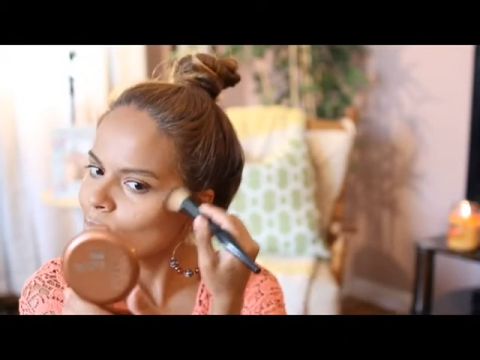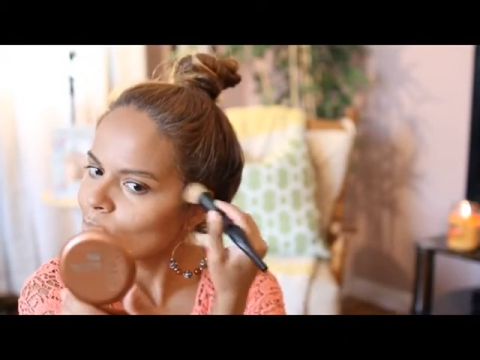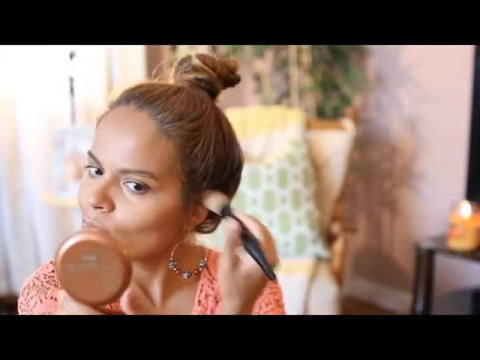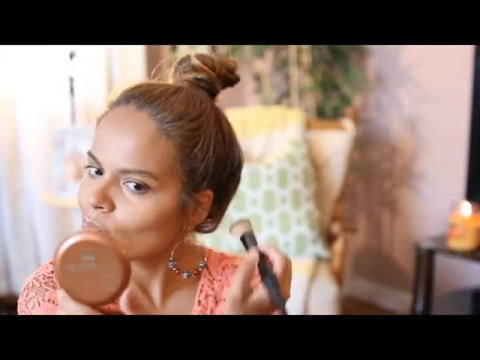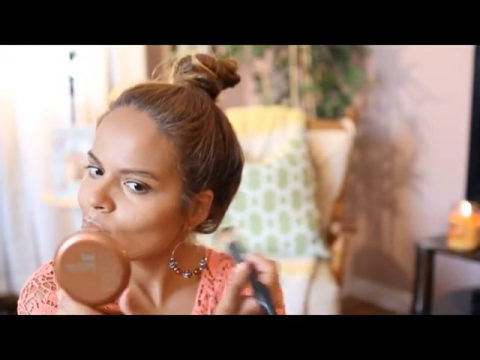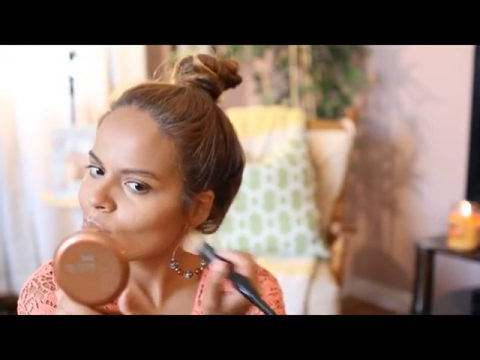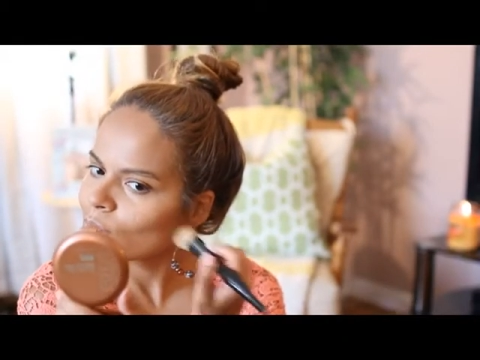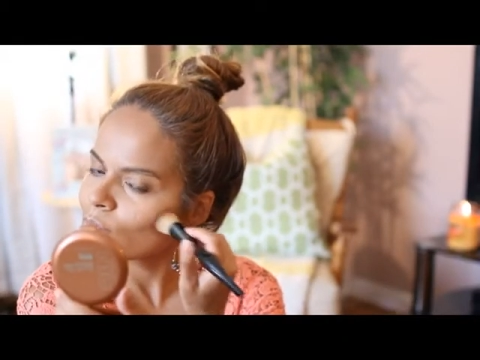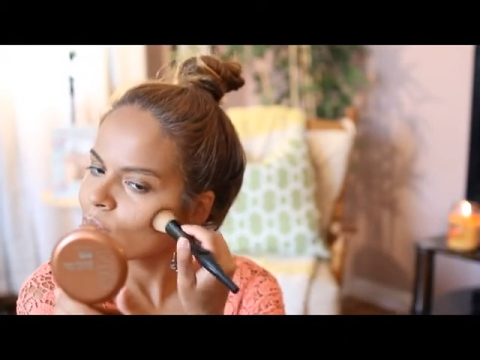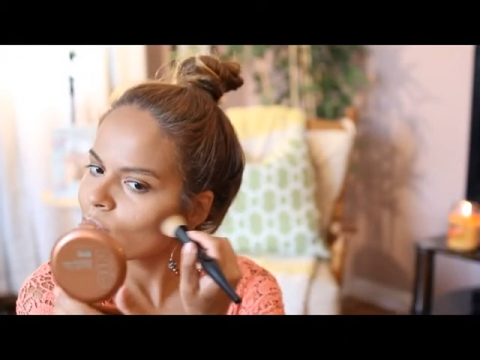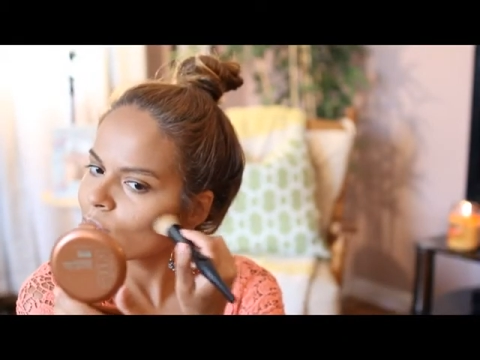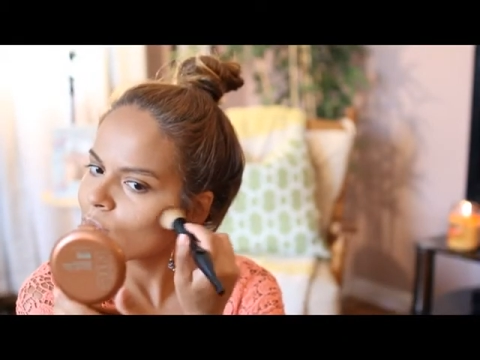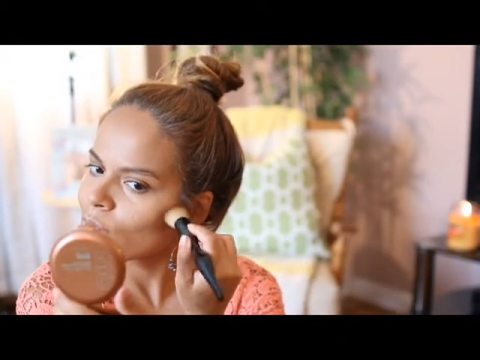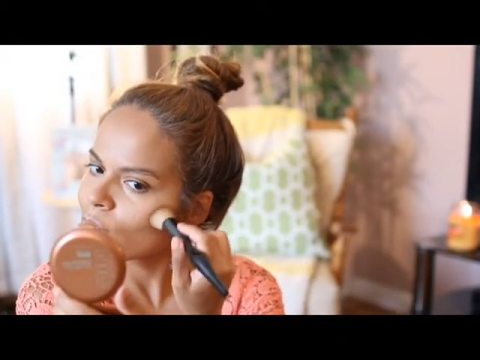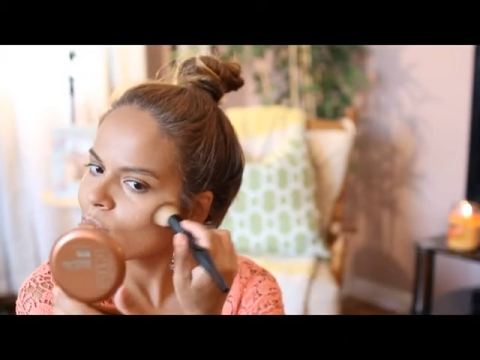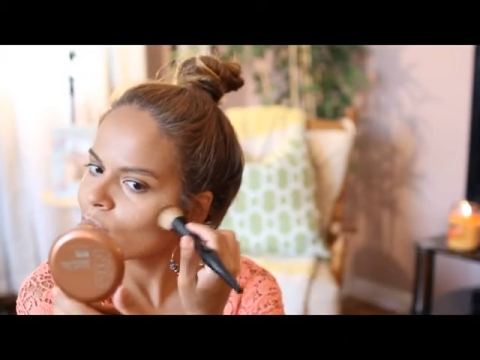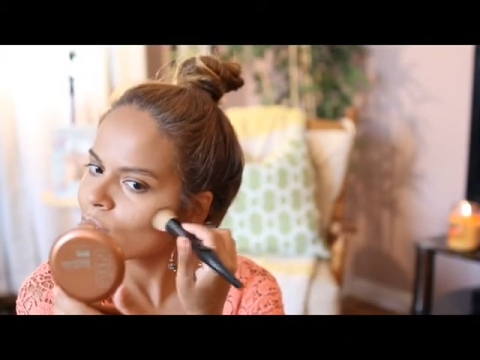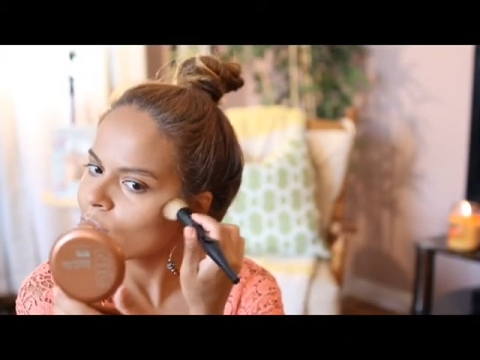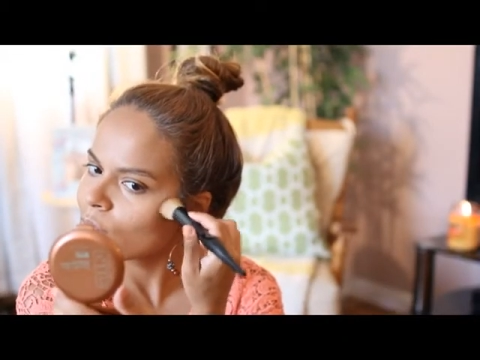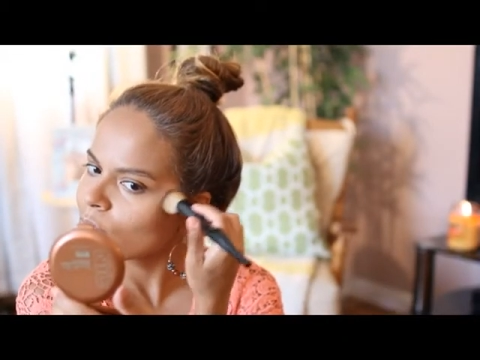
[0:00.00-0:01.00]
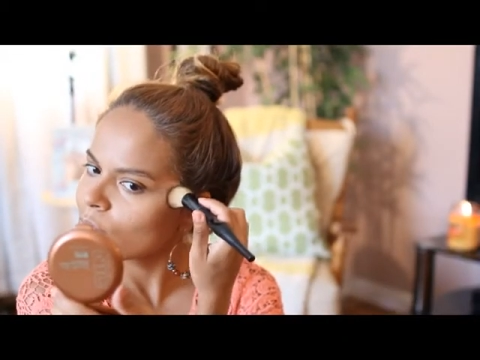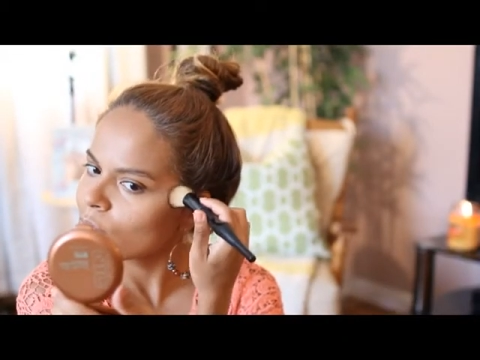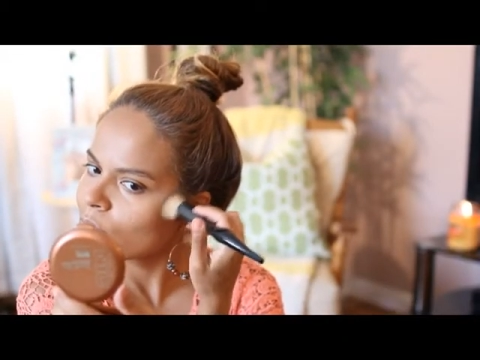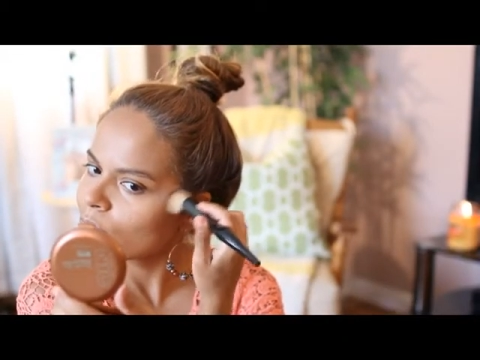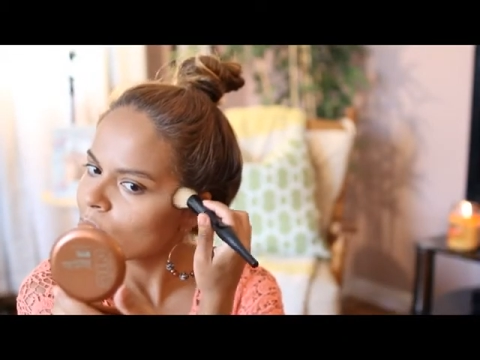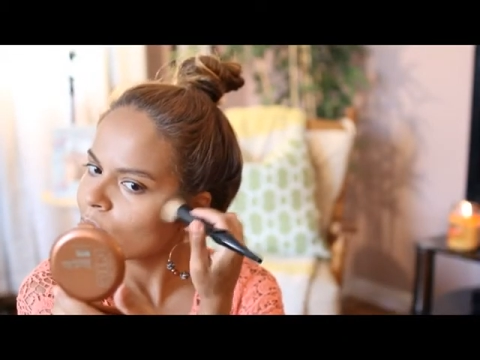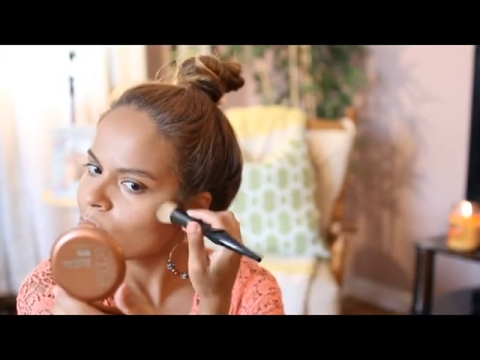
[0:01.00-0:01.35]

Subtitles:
I'm going in with